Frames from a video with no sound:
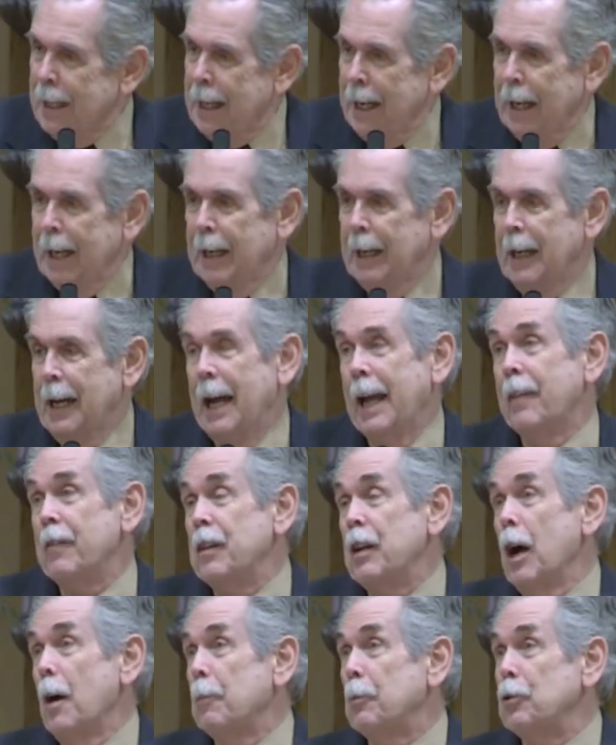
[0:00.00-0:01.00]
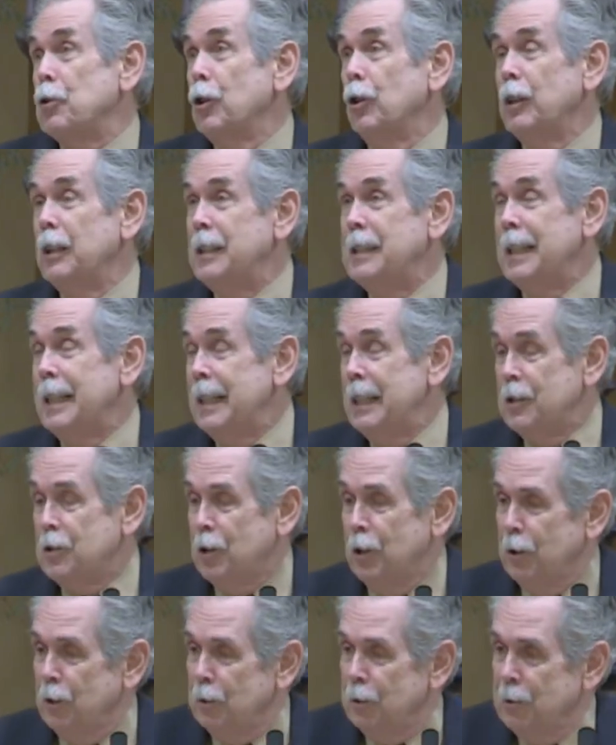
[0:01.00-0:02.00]
Uh, I had the opportunity
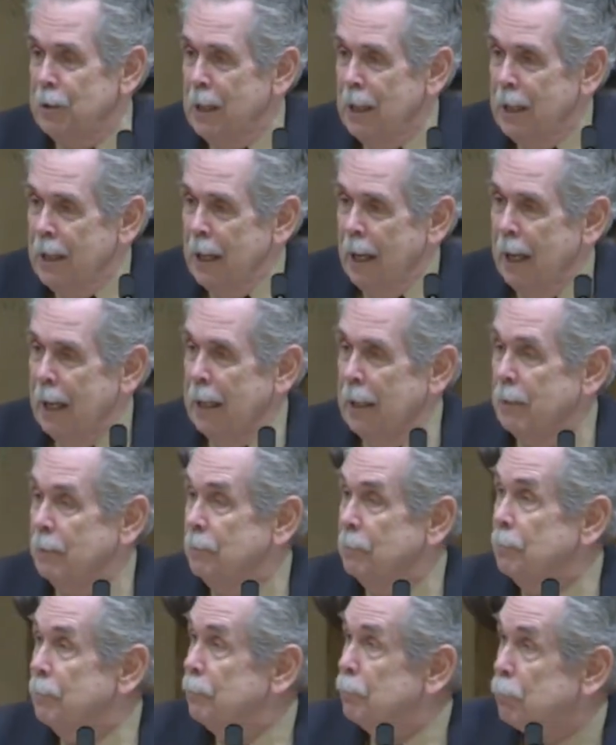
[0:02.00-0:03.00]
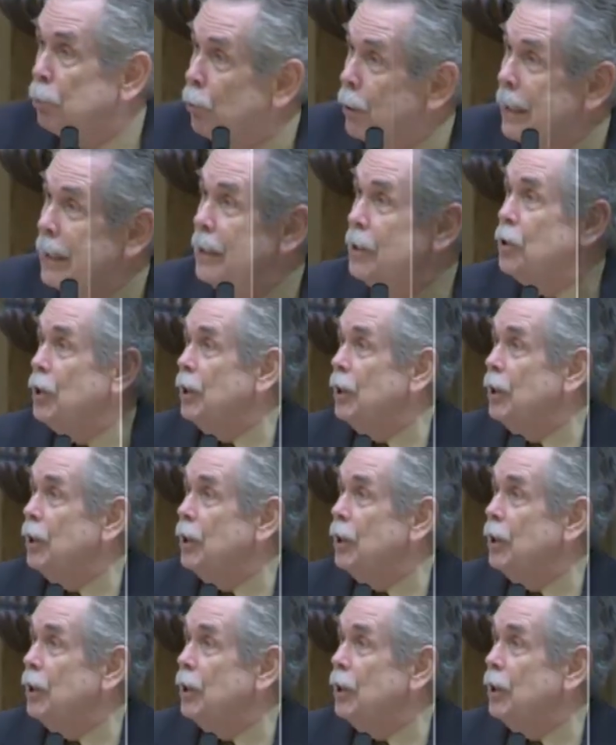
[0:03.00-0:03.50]
to um, preach